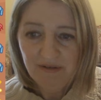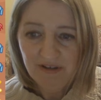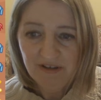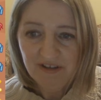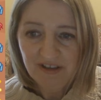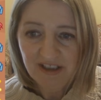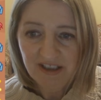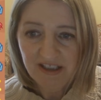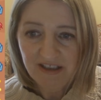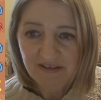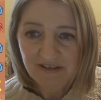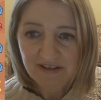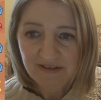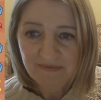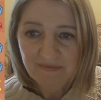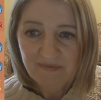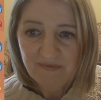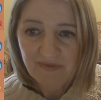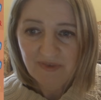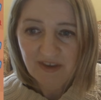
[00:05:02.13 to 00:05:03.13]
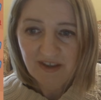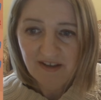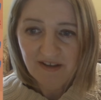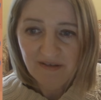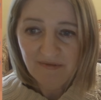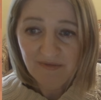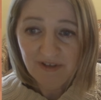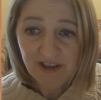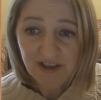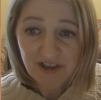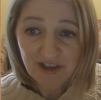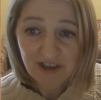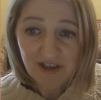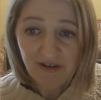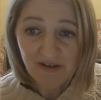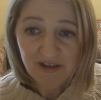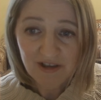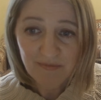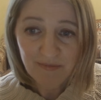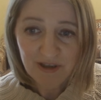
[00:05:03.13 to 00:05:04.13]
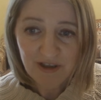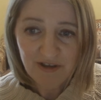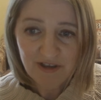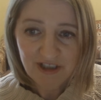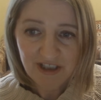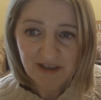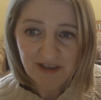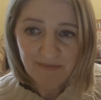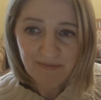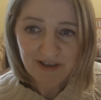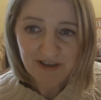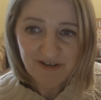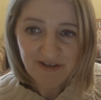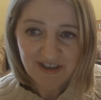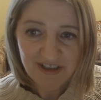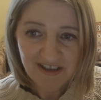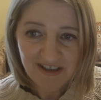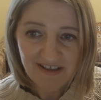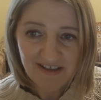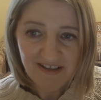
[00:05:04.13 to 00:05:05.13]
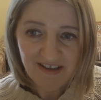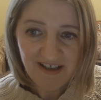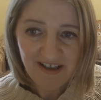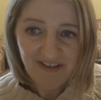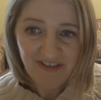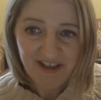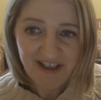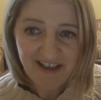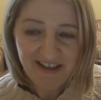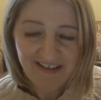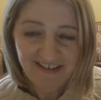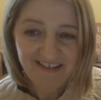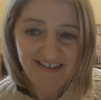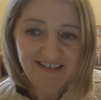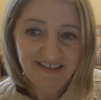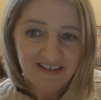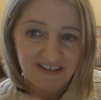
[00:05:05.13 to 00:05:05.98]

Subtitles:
we're going to get out. We need to go to the blue tick, and then